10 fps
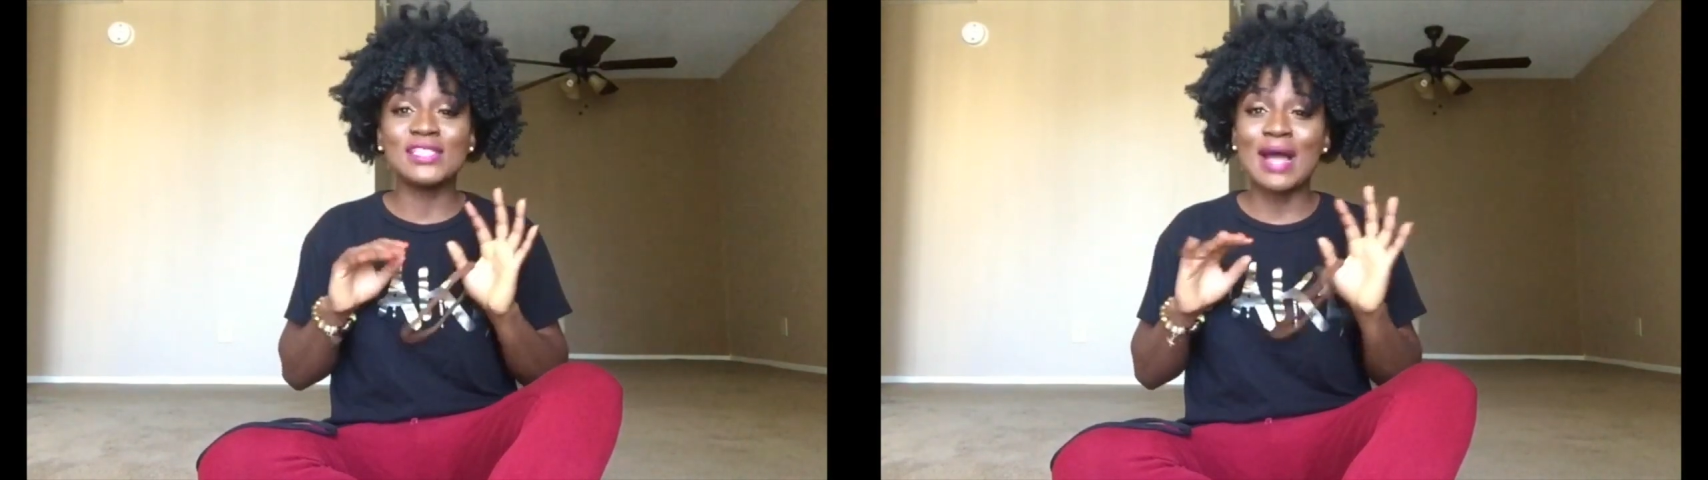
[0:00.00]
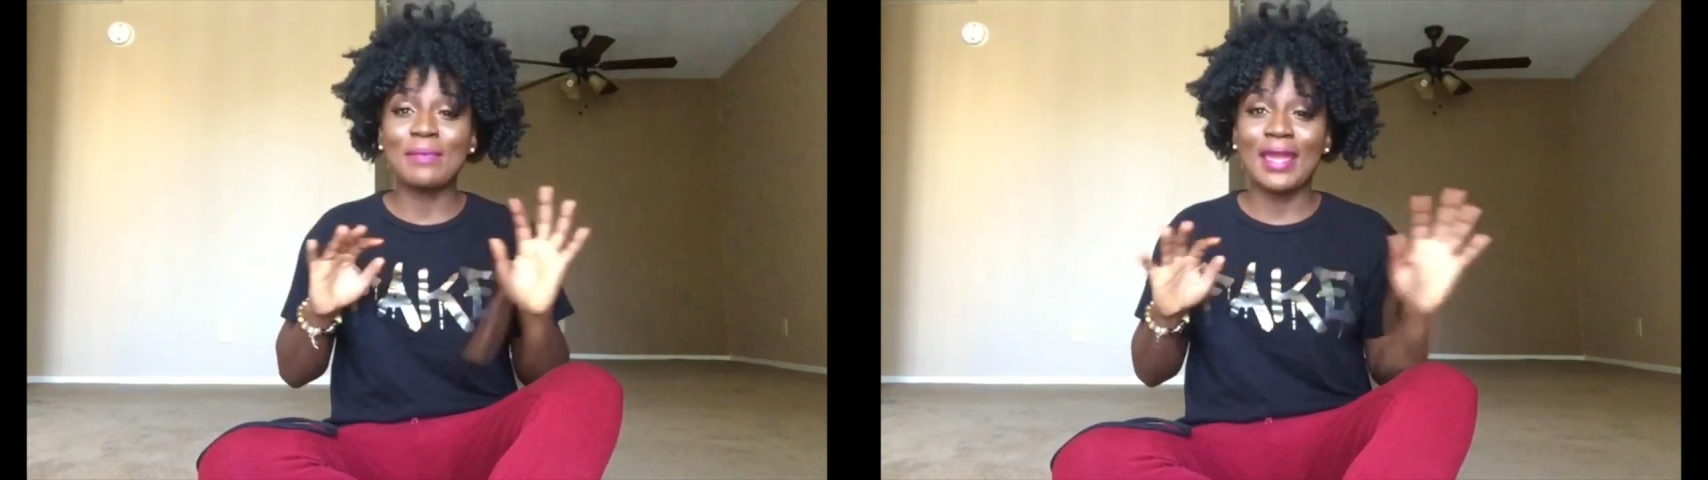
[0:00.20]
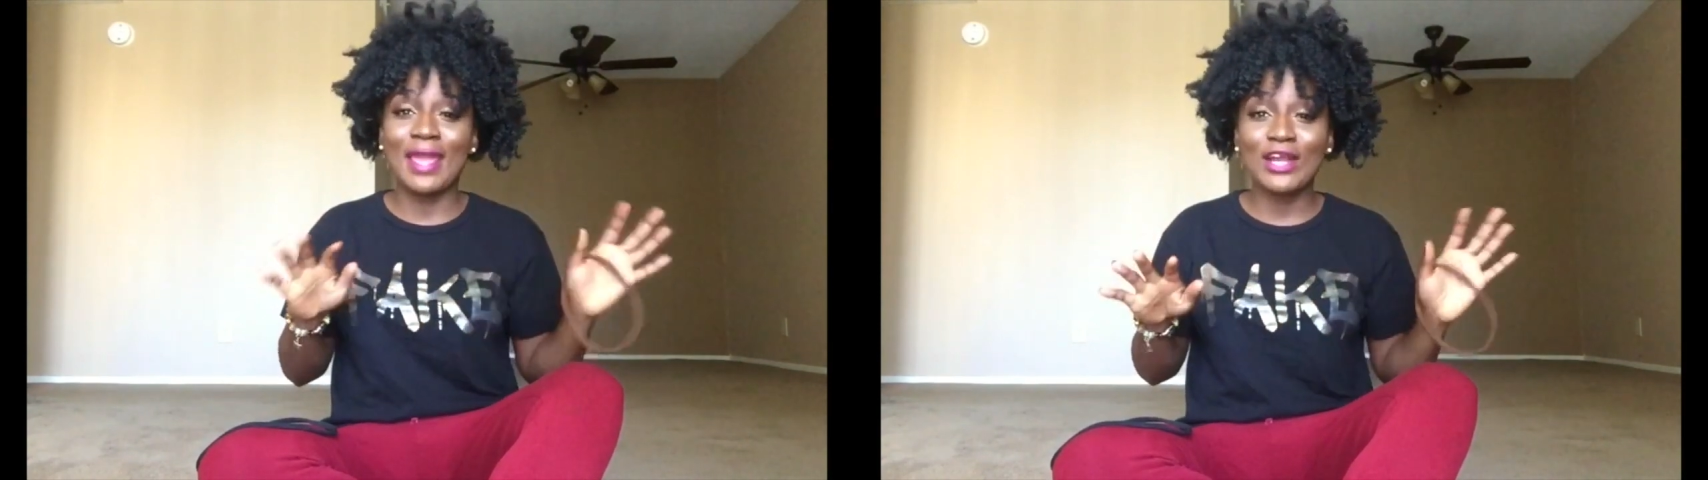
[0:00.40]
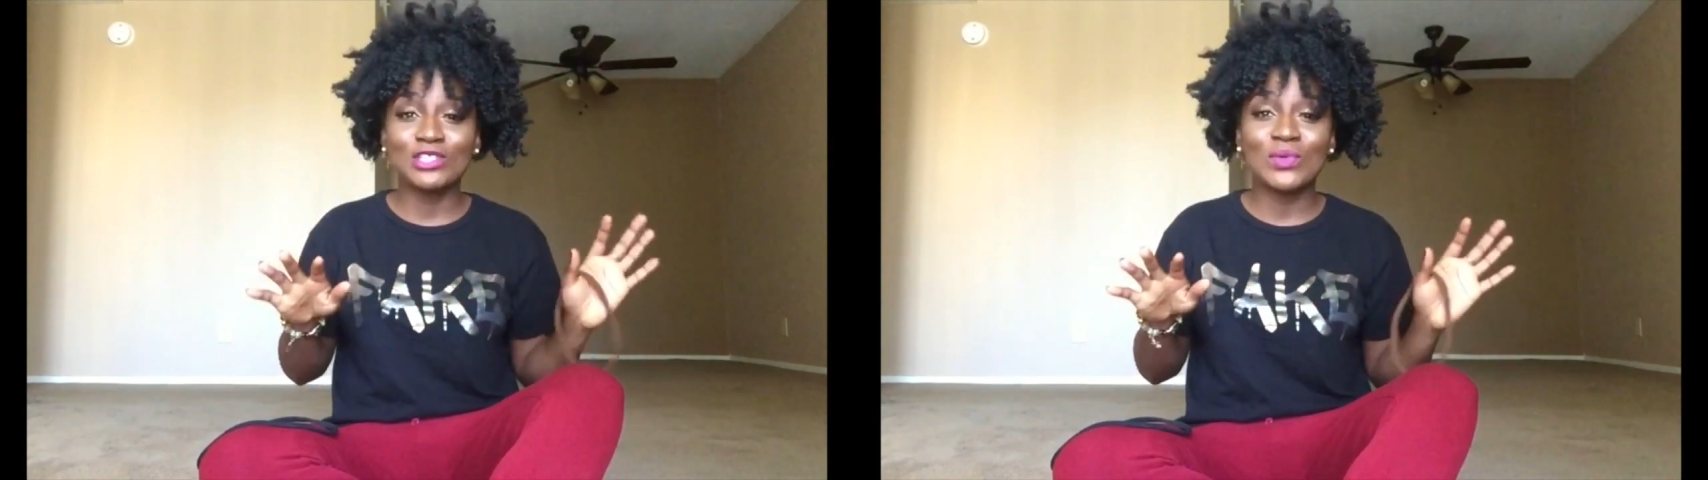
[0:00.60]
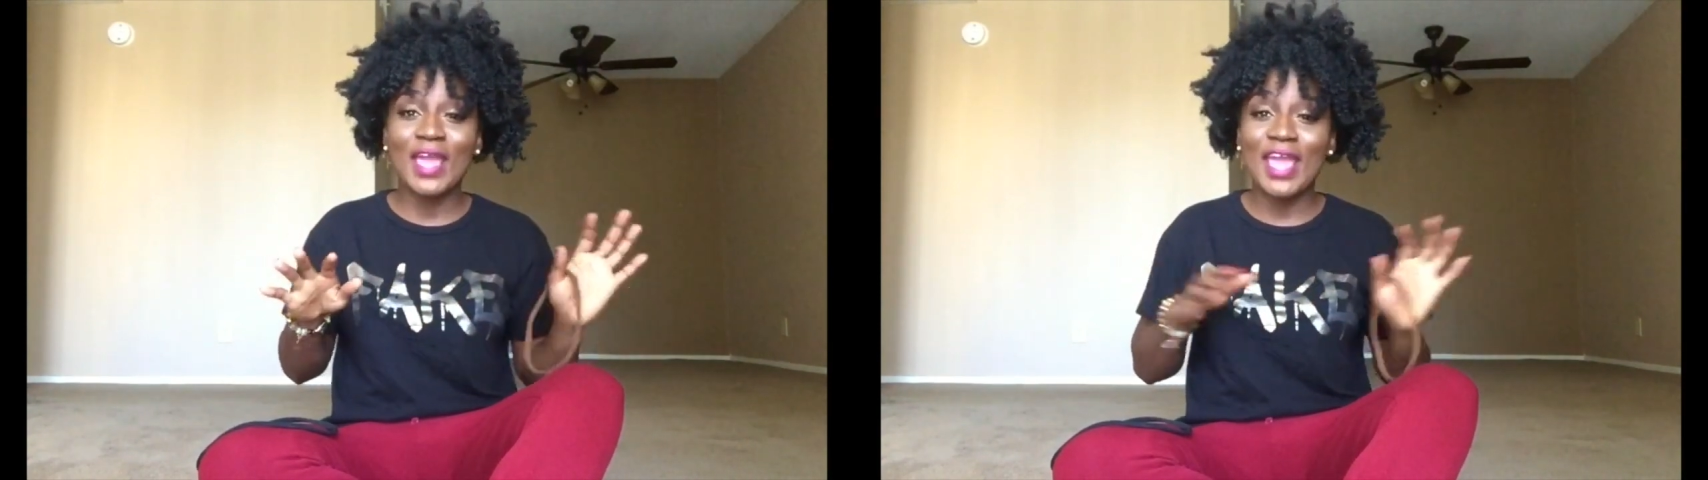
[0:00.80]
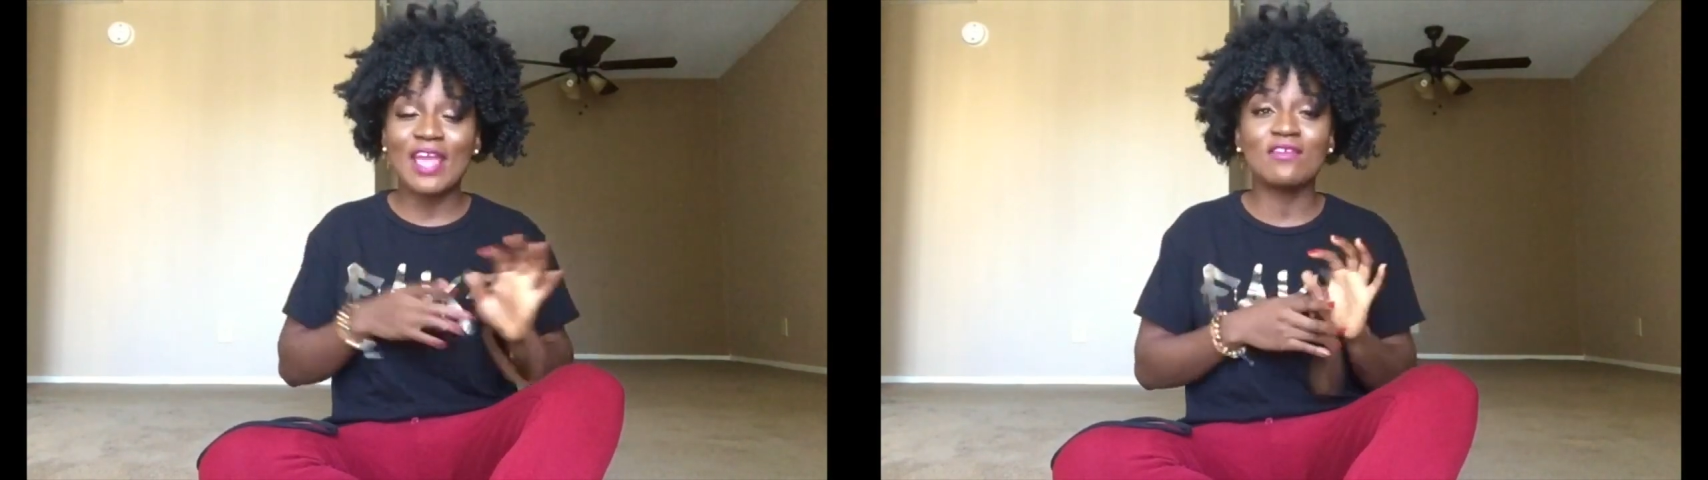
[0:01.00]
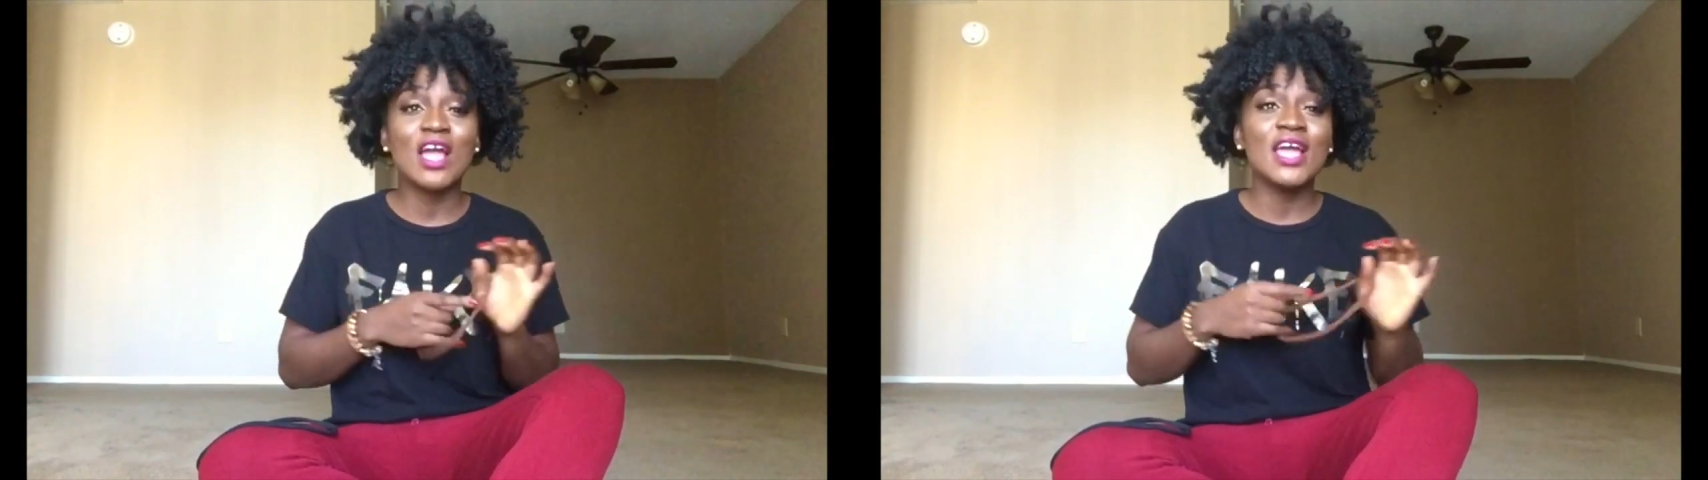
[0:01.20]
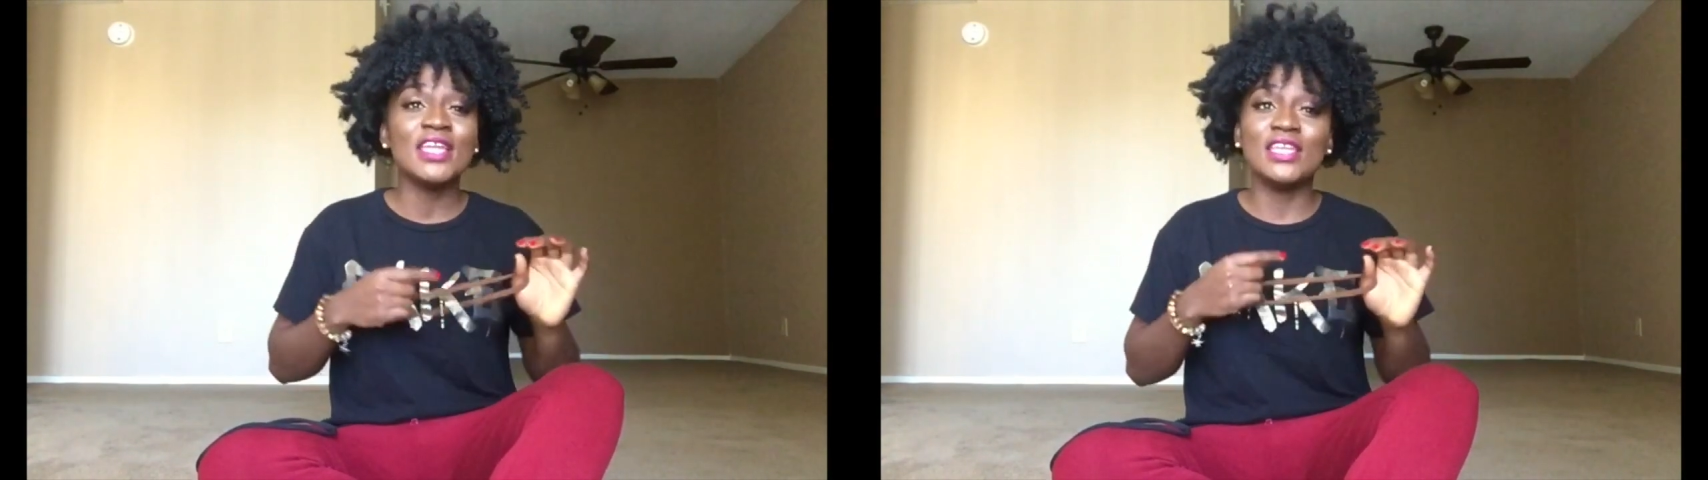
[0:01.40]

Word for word: type of hair you have.